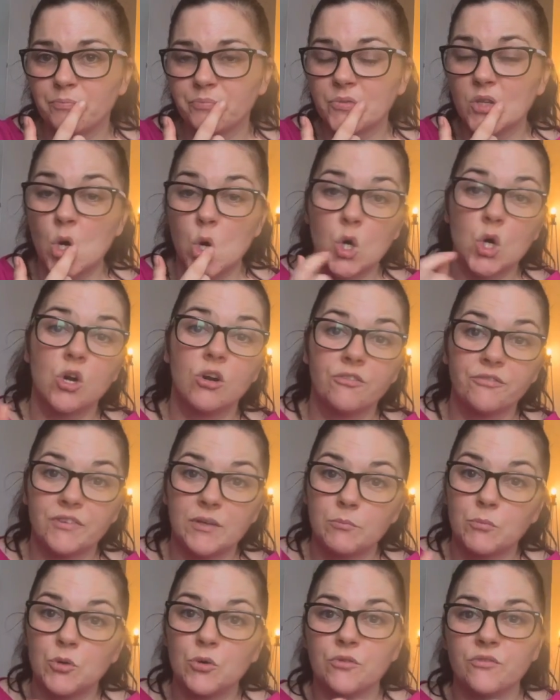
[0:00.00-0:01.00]
or coffee
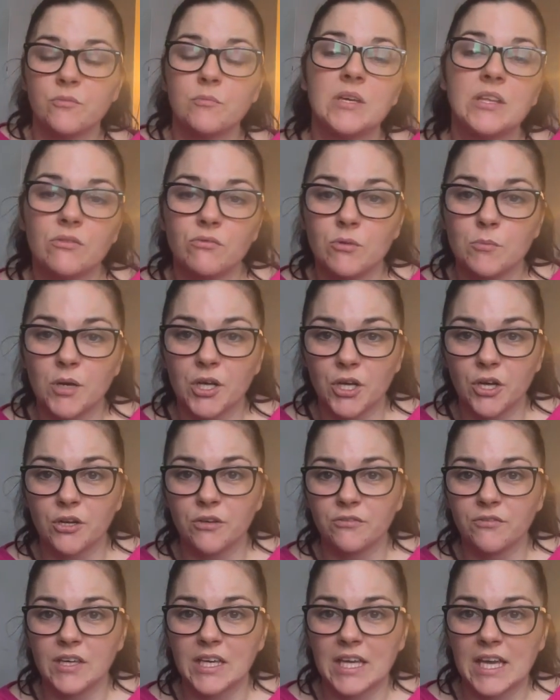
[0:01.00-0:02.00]
bought for me through my
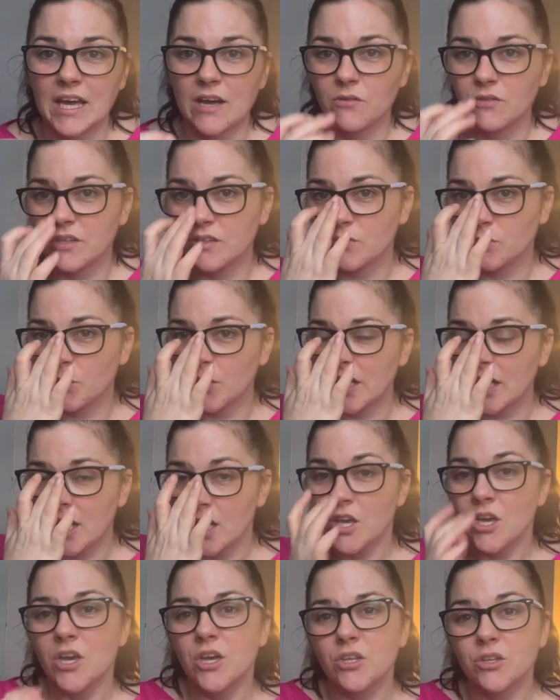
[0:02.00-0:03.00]
Kofi account this week.
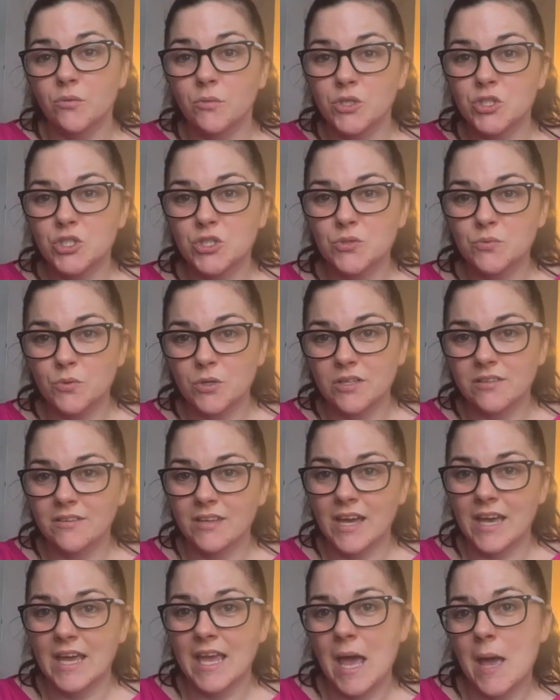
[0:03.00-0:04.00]
So I just want to
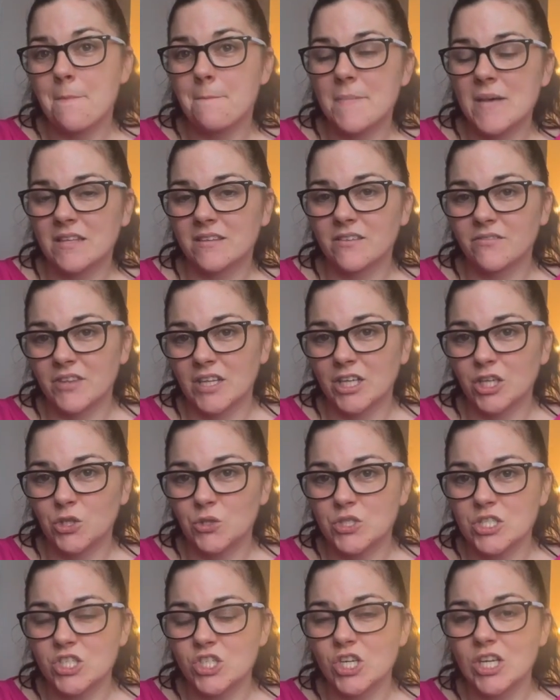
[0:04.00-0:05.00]
say a massive thank
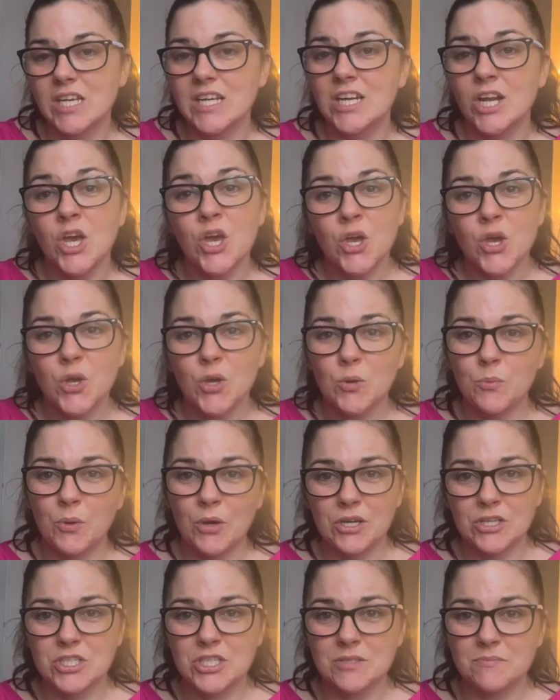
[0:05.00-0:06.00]
you to Jean, who
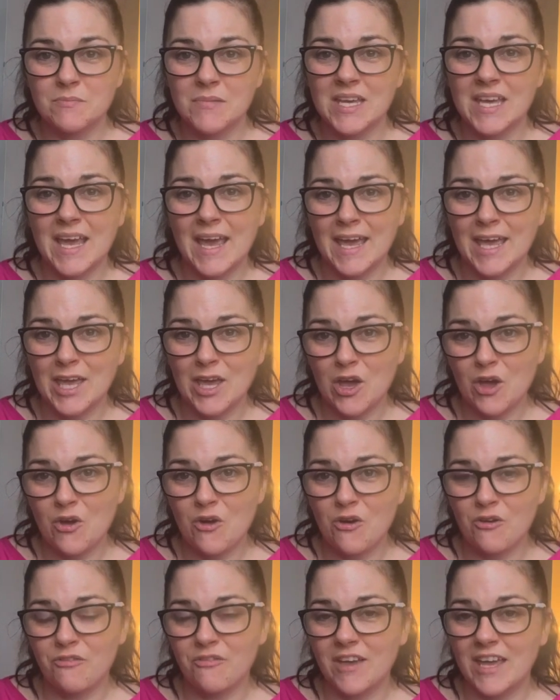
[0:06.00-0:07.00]
purchased me a
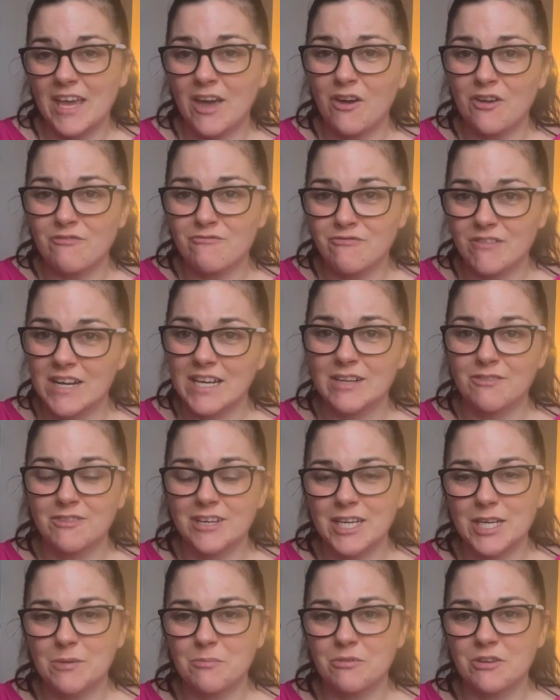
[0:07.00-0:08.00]
coffee. I really,
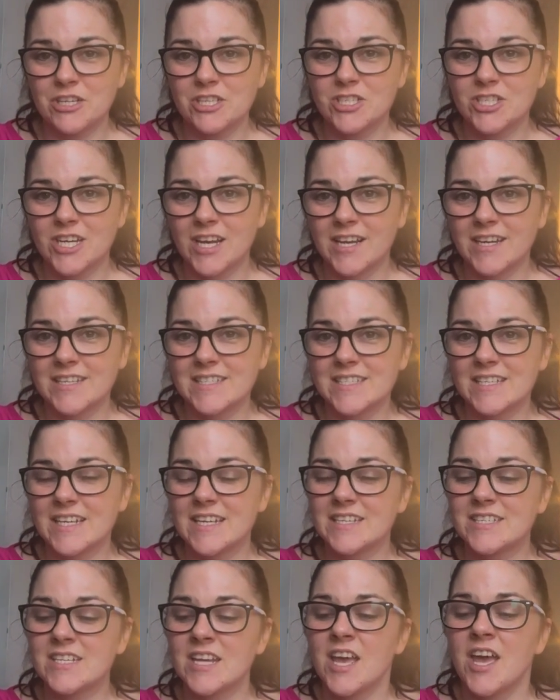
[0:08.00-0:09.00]
really appreciate
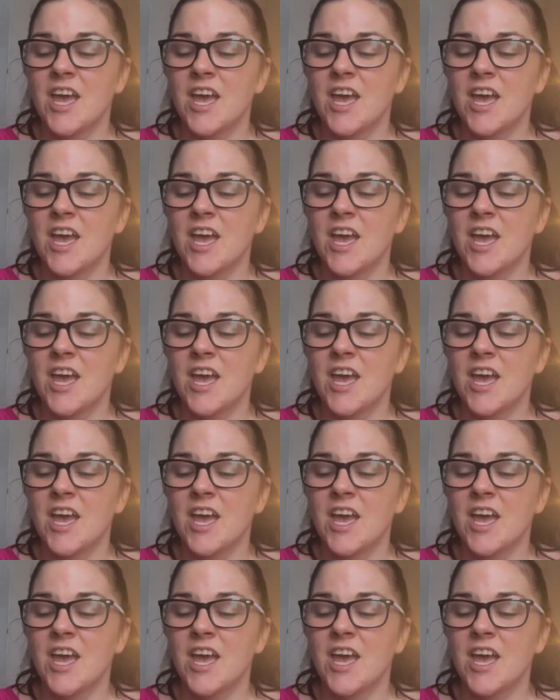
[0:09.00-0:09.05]
it.